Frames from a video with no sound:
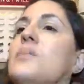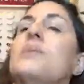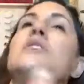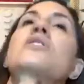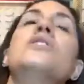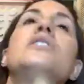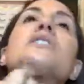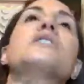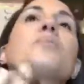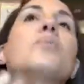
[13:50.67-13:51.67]
be sure
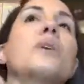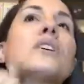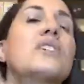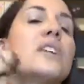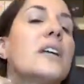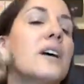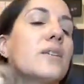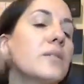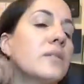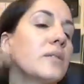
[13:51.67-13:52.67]
just to brush it down.